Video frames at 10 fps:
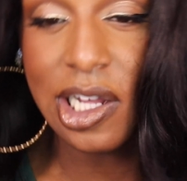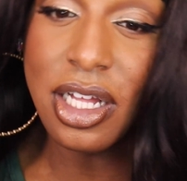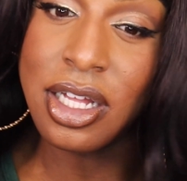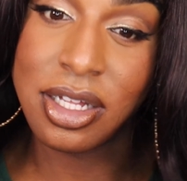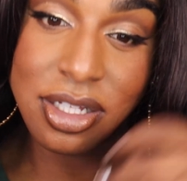
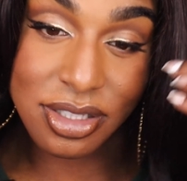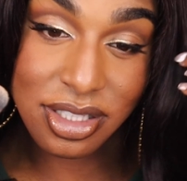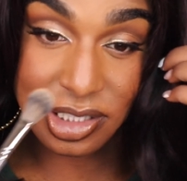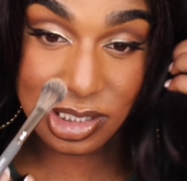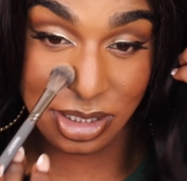Oh,
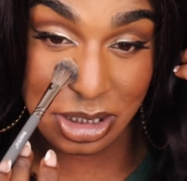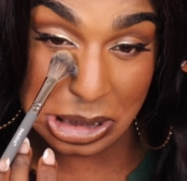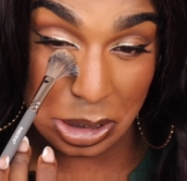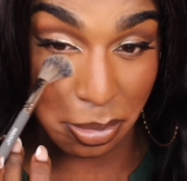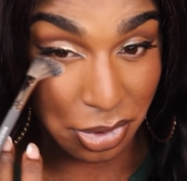this is
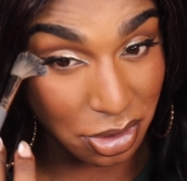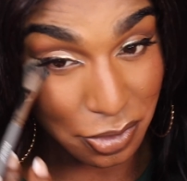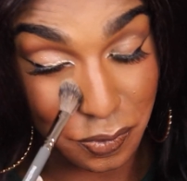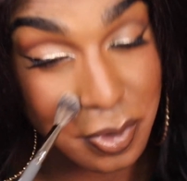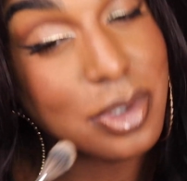so
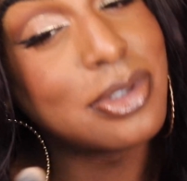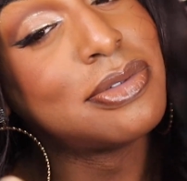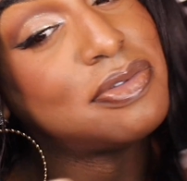beautiful.